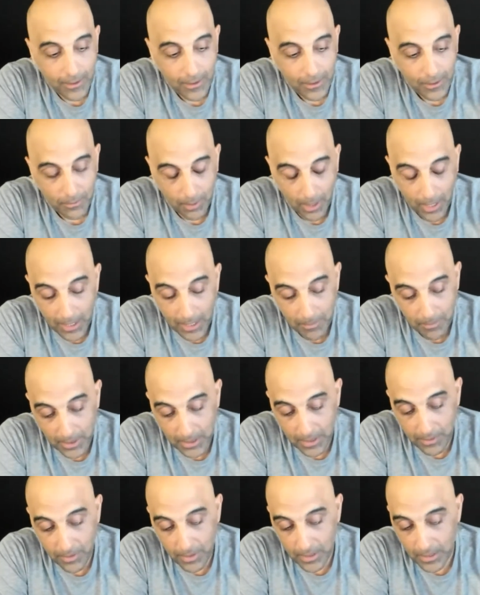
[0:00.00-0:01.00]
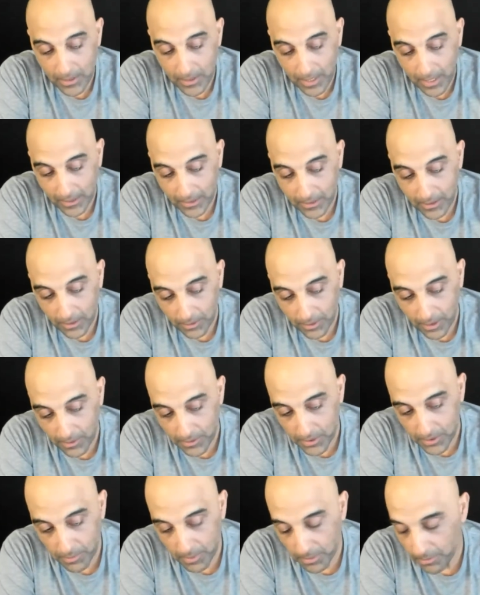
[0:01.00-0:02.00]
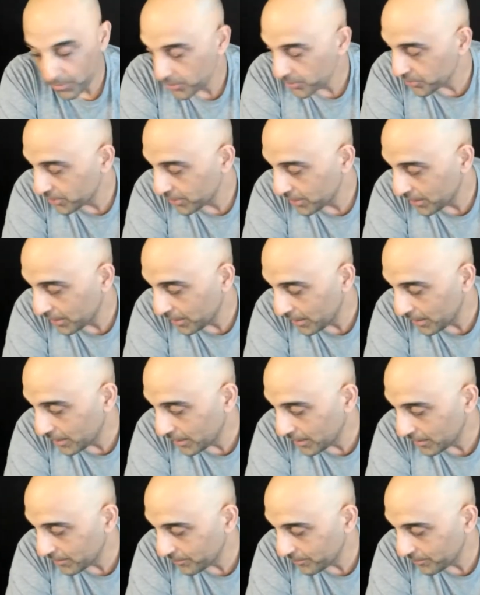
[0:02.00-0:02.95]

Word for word: right but even in like you know kind of some of the most uh,